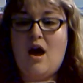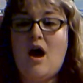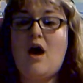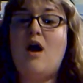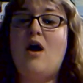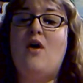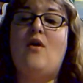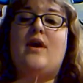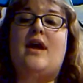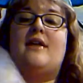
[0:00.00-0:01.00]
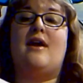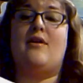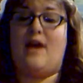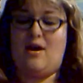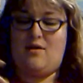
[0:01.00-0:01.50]
Oh, okay. Now
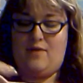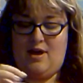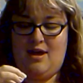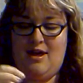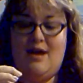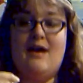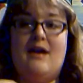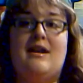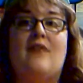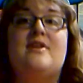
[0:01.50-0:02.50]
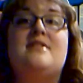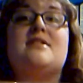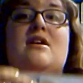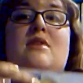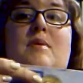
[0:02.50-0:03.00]
they have. Now this is
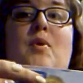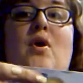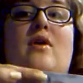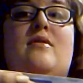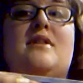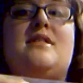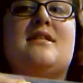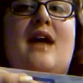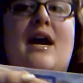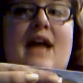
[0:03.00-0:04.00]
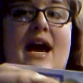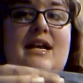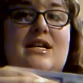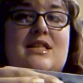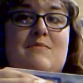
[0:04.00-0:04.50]
going to be part. This is kind of
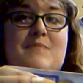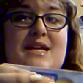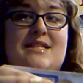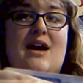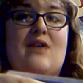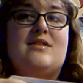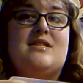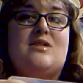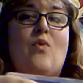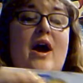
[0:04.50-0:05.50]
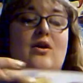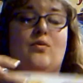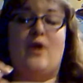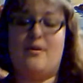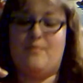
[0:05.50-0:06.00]
adding to the mix now is this wild
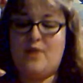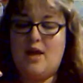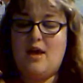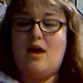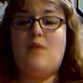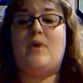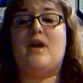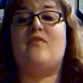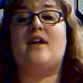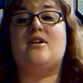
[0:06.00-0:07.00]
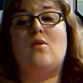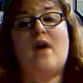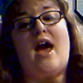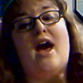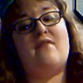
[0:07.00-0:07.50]
one. But if I don't
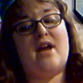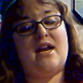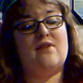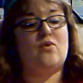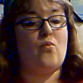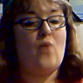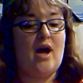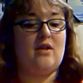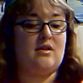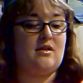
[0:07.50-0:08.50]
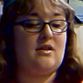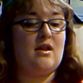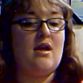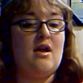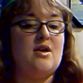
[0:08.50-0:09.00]
have any of the wild,
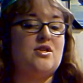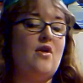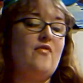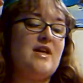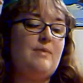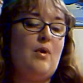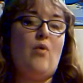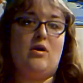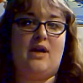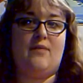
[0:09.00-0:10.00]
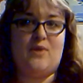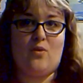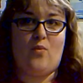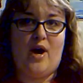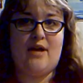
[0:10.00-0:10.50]
so if I still Walt Life with a
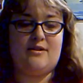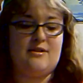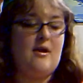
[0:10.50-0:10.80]
wild,